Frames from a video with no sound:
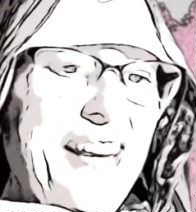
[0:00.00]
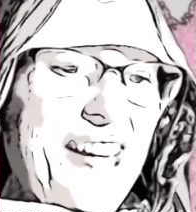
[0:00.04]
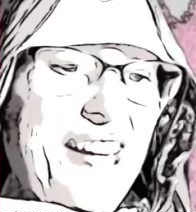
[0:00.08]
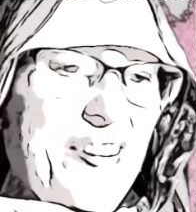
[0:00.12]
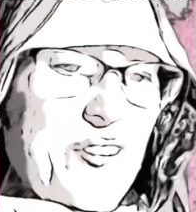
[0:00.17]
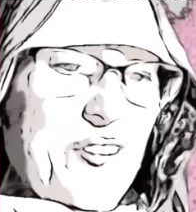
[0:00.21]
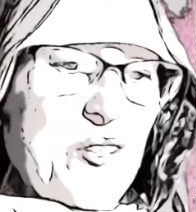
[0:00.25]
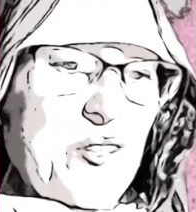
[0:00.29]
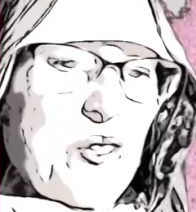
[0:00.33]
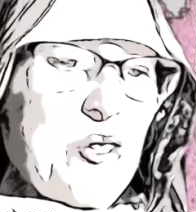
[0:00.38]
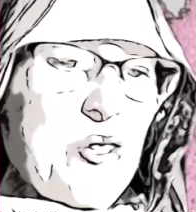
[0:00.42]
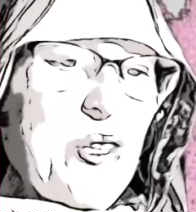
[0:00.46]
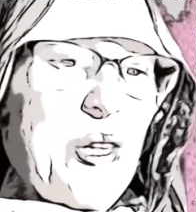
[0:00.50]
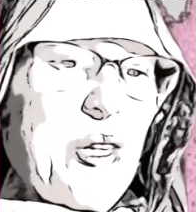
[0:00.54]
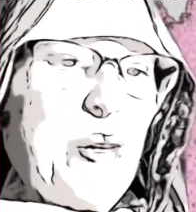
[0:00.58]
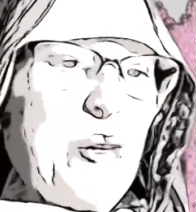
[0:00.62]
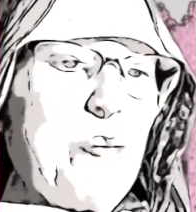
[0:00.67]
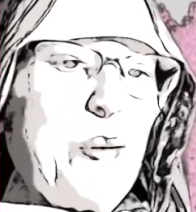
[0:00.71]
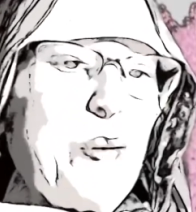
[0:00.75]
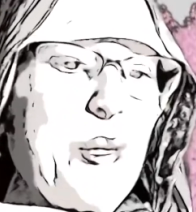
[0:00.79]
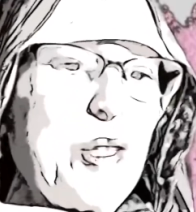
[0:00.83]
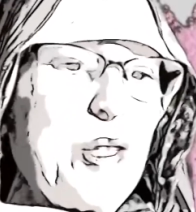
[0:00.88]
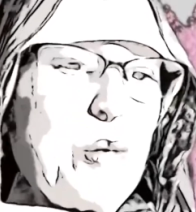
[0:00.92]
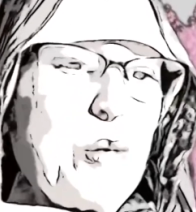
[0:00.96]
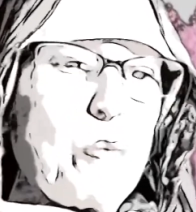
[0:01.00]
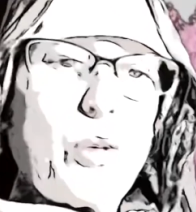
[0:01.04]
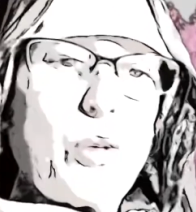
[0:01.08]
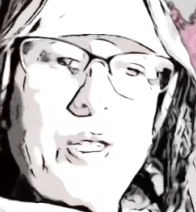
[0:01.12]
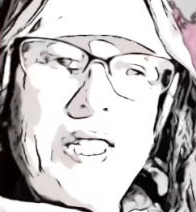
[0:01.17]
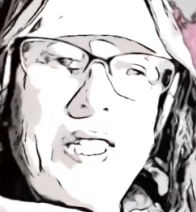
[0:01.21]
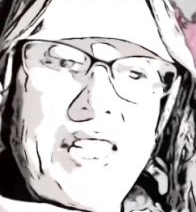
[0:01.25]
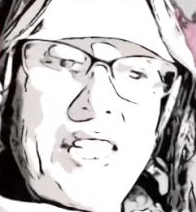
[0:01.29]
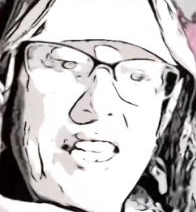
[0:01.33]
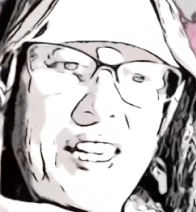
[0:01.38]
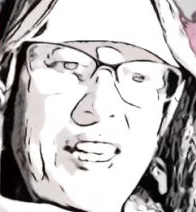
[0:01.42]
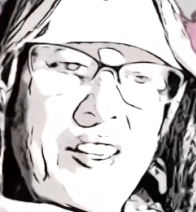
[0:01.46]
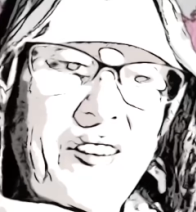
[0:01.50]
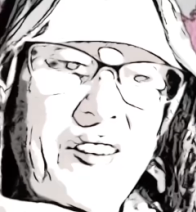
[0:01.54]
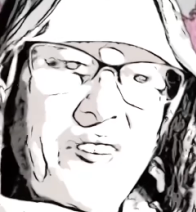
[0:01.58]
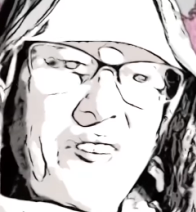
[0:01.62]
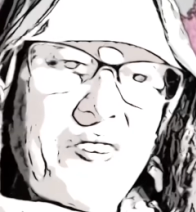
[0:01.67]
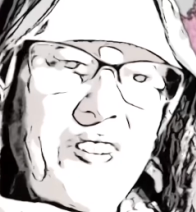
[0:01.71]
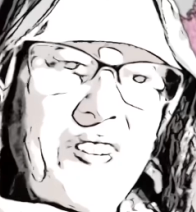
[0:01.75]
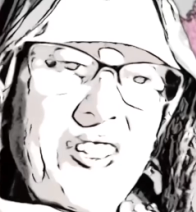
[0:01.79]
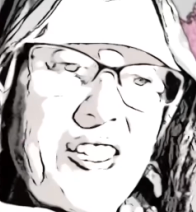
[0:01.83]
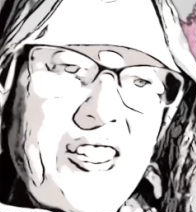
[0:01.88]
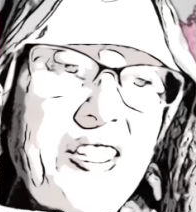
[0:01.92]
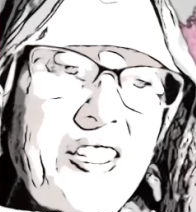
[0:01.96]
usually
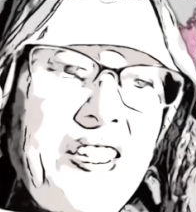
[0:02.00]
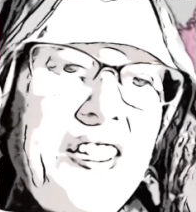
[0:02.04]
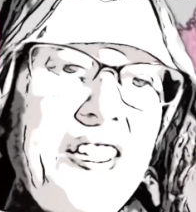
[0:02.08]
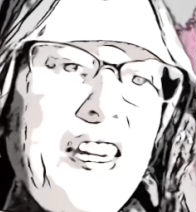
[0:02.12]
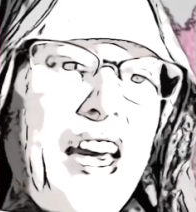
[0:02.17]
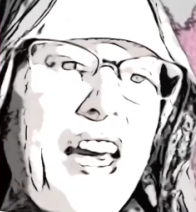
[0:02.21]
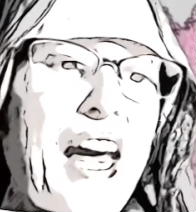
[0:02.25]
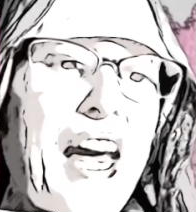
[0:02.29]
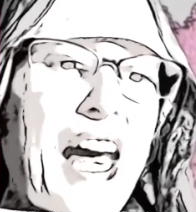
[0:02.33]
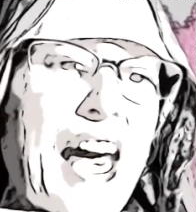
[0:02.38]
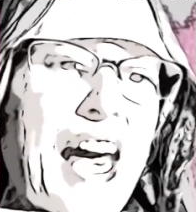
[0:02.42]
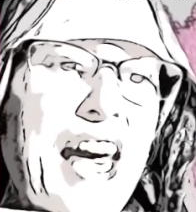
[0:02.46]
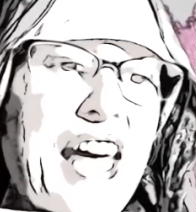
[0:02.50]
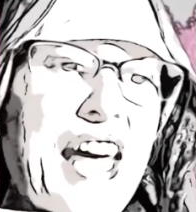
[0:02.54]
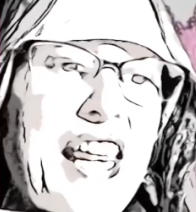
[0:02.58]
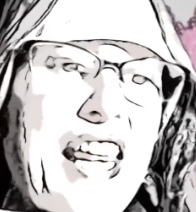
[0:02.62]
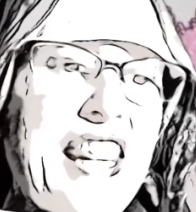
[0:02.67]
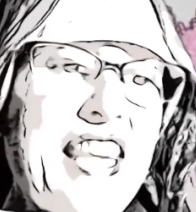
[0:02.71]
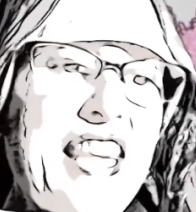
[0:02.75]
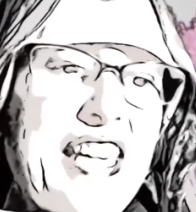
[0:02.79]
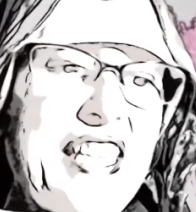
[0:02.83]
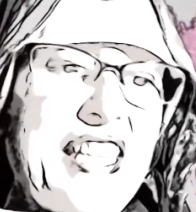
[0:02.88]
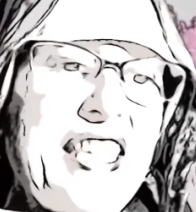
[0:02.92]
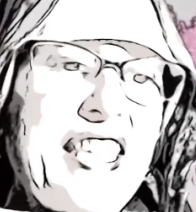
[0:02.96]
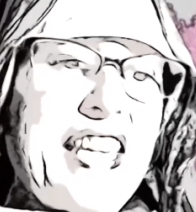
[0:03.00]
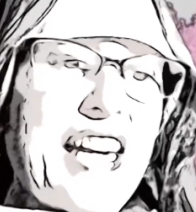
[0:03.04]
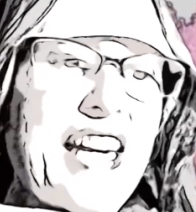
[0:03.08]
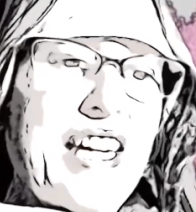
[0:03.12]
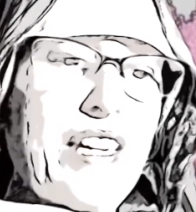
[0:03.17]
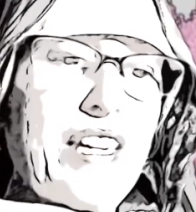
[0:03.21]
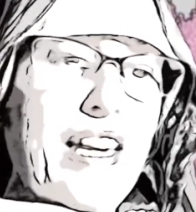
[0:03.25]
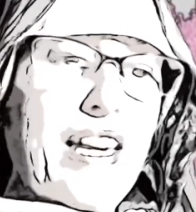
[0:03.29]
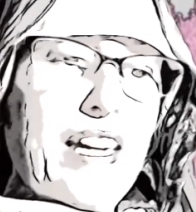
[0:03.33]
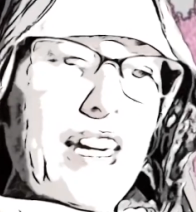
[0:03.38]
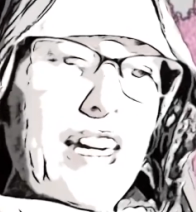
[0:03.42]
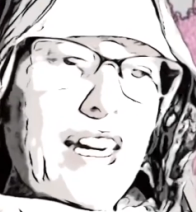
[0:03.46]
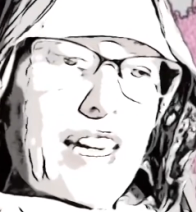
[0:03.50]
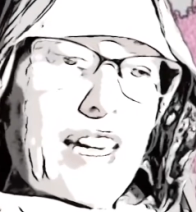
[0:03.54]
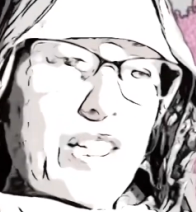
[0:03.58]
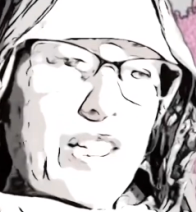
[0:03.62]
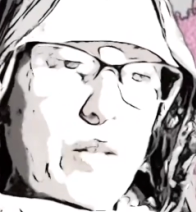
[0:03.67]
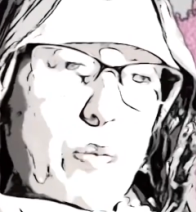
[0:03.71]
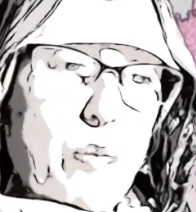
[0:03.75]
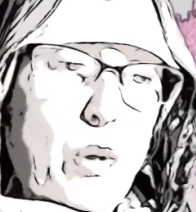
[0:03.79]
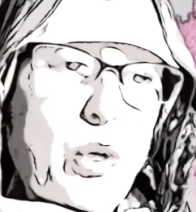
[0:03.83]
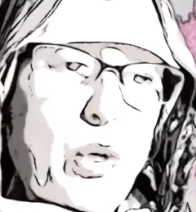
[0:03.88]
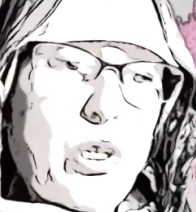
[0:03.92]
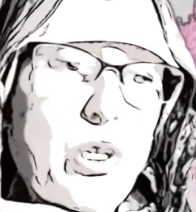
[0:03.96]
misperceives this
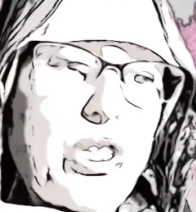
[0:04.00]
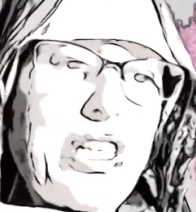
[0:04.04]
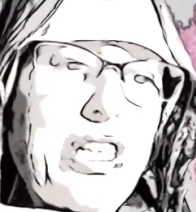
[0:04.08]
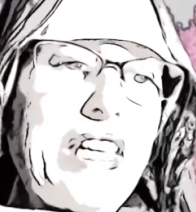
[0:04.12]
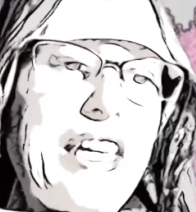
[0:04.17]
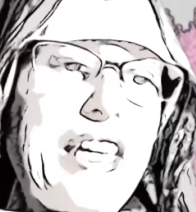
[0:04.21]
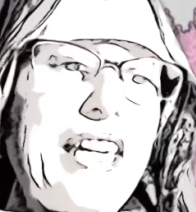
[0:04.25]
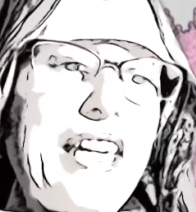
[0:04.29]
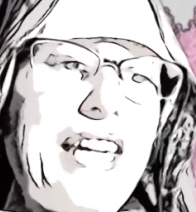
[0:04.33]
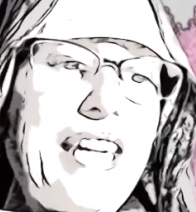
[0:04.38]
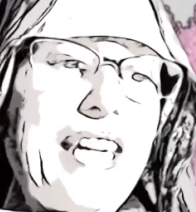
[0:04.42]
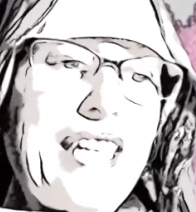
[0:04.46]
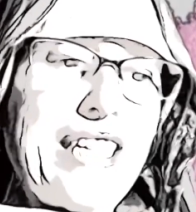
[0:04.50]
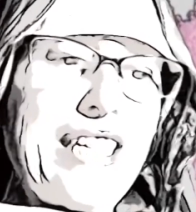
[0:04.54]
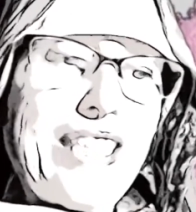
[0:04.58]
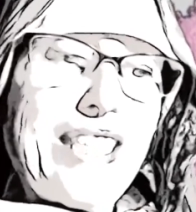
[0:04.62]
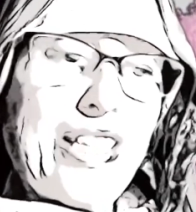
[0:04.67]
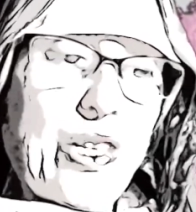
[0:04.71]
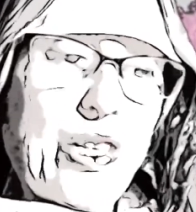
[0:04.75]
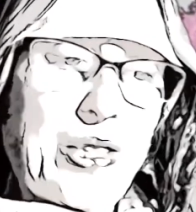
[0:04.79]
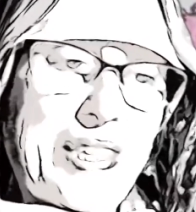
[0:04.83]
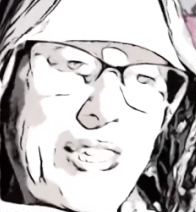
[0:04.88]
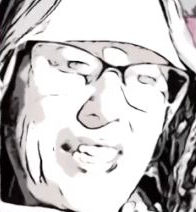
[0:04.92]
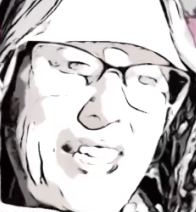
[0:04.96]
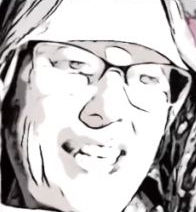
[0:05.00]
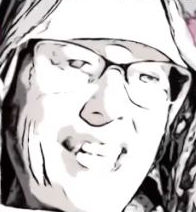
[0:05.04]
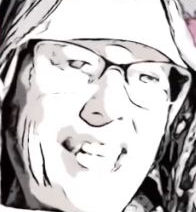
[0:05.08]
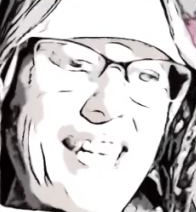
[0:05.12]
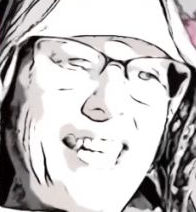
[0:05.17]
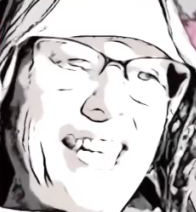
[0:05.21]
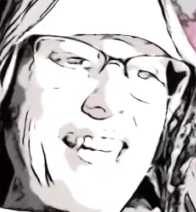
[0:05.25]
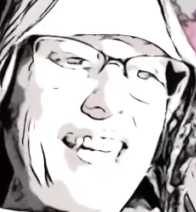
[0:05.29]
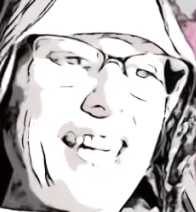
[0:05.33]
as personally insulting